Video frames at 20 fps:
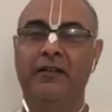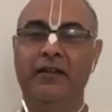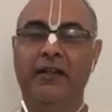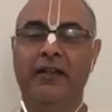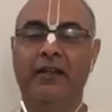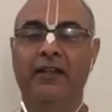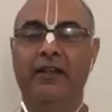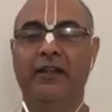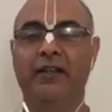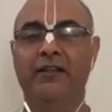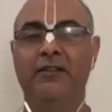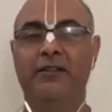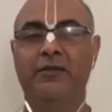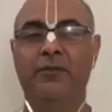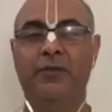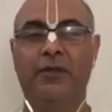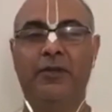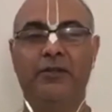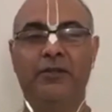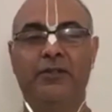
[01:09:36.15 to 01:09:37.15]
engaged
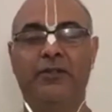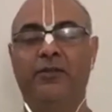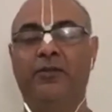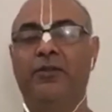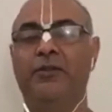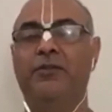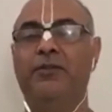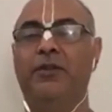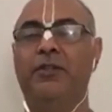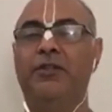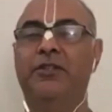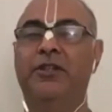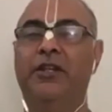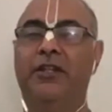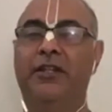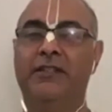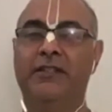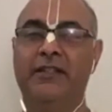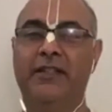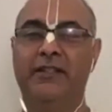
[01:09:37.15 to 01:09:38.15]
because she wants to enjoy
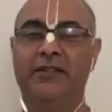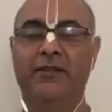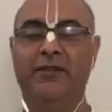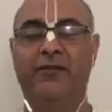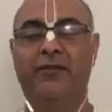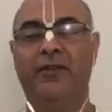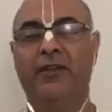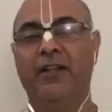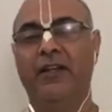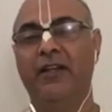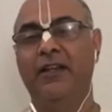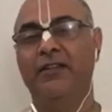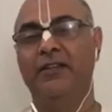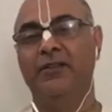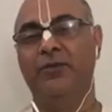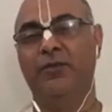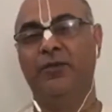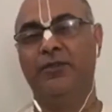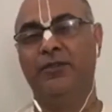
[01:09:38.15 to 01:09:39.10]
the sense of touch.